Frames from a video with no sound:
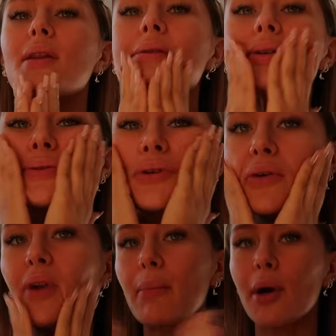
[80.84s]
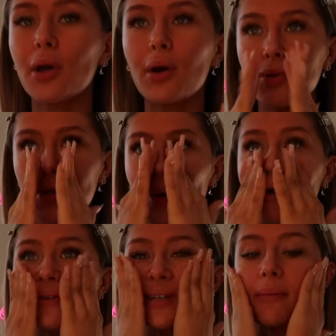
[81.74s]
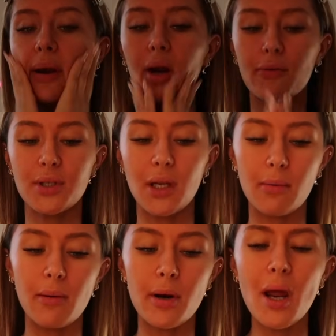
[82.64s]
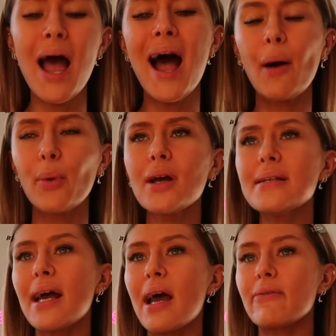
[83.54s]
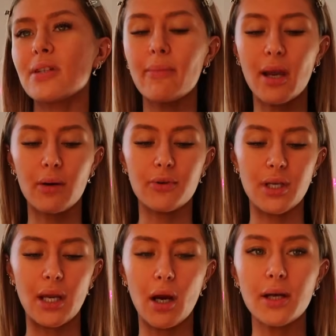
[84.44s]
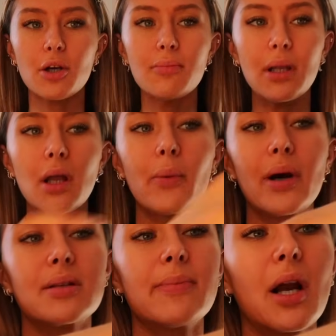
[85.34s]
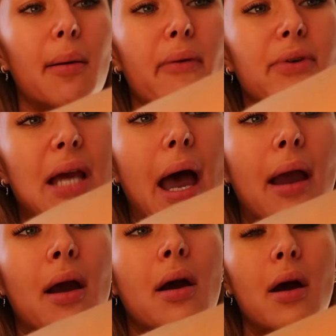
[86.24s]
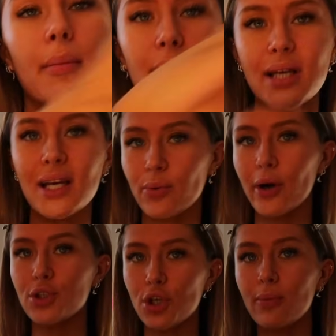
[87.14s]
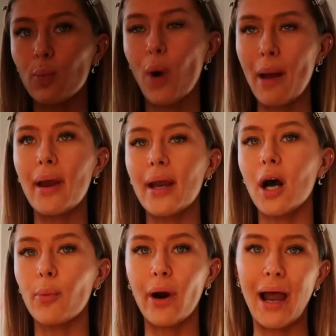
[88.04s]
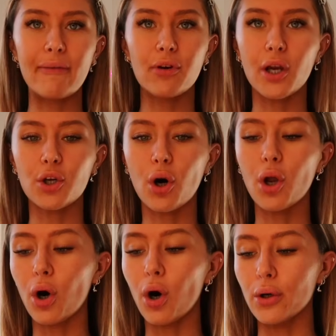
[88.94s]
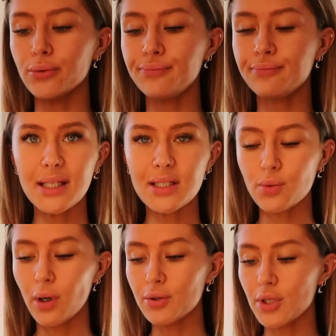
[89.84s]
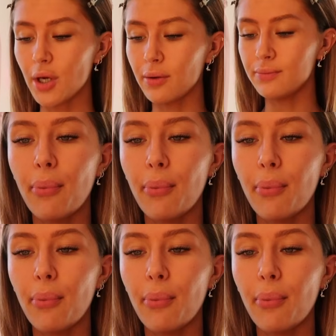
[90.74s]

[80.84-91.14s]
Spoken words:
This is sort of like my go-to everyday makeup routine at the moment. And when I say everyday makeup routine, I don't mean that I wear this makeup every day. But days where I do wear makeup, where I haven't like got a lot on, this is what I'll do.